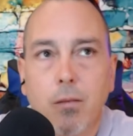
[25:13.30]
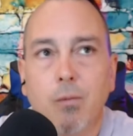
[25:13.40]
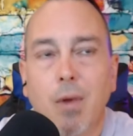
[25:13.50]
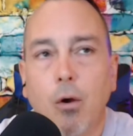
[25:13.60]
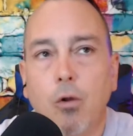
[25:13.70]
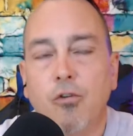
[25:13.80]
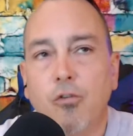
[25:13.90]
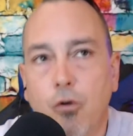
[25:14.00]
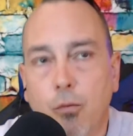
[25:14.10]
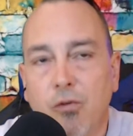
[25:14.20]
I'm not going to
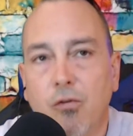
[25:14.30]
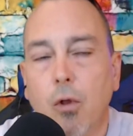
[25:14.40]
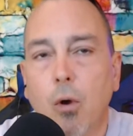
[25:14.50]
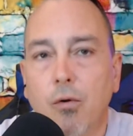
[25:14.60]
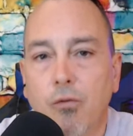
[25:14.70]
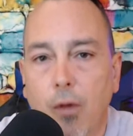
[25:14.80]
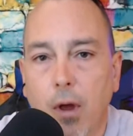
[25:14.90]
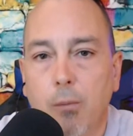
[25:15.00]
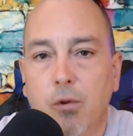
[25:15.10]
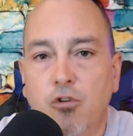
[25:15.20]
stoop as low as
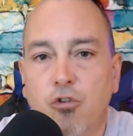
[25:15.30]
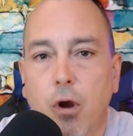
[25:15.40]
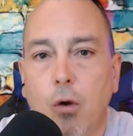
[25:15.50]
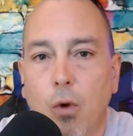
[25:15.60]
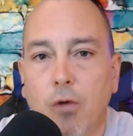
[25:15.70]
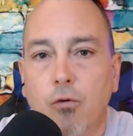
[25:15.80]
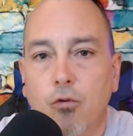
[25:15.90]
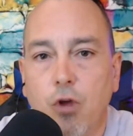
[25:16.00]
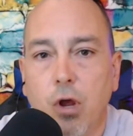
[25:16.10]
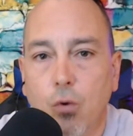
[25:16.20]
them and share Russell
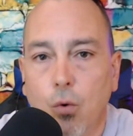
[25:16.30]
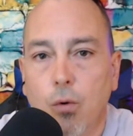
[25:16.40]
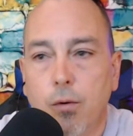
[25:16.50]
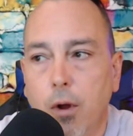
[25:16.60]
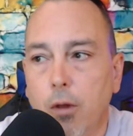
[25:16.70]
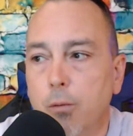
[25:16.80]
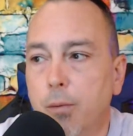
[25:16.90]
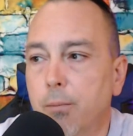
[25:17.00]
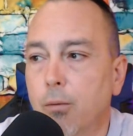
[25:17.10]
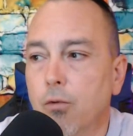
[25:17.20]
J. Gould and other
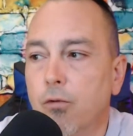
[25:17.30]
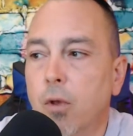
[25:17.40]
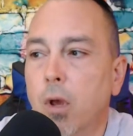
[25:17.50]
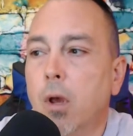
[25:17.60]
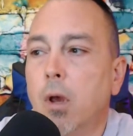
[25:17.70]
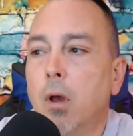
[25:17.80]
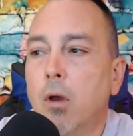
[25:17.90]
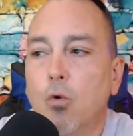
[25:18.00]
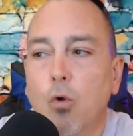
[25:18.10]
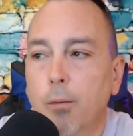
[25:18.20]
people's
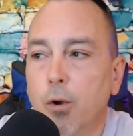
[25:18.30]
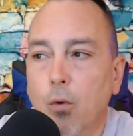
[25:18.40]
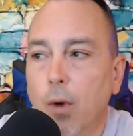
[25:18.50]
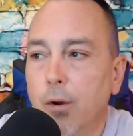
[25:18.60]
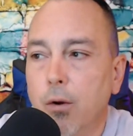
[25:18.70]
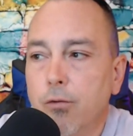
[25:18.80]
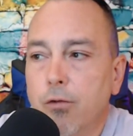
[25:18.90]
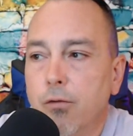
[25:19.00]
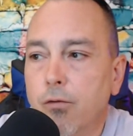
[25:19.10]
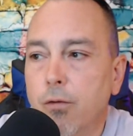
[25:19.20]
criminal
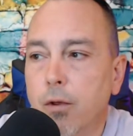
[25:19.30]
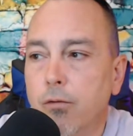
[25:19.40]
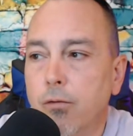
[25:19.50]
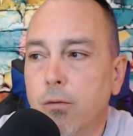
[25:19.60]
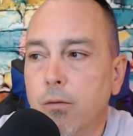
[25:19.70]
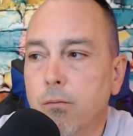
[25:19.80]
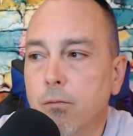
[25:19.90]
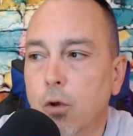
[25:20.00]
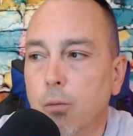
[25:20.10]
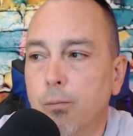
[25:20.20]
records. It's
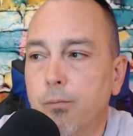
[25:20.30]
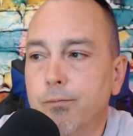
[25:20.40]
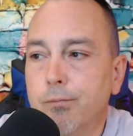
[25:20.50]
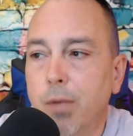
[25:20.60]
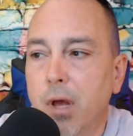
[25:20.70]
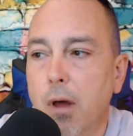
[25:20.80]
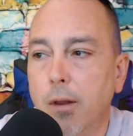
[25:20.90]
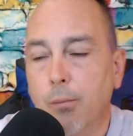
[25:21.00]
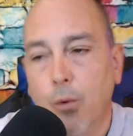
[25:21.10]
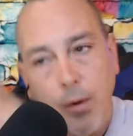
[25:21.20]

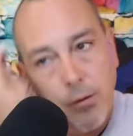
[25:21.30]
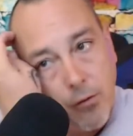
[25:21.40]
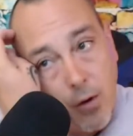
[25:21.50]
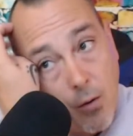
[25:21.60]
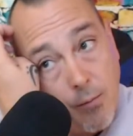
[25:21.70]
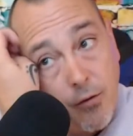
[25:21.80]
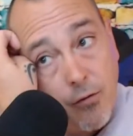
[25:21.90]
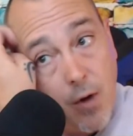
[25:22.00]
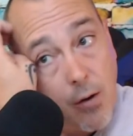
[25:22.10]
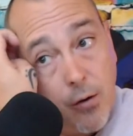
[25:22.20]
beyond the point. So I'm
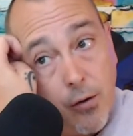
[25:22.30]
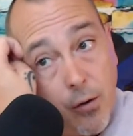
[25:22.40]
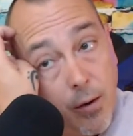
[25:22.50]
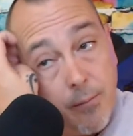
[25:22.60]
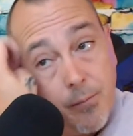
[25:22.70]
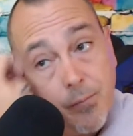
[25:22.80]
just not going to do it.